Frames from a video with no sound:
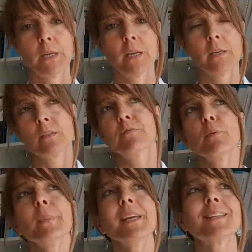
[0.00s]
So for
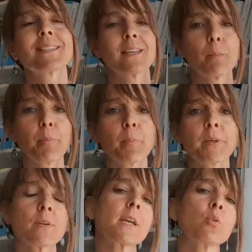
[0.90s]
me, it's simple
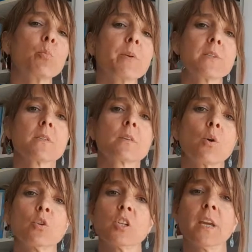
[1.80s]
because I do business
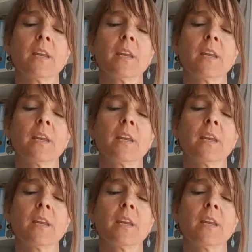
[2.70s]
coaching.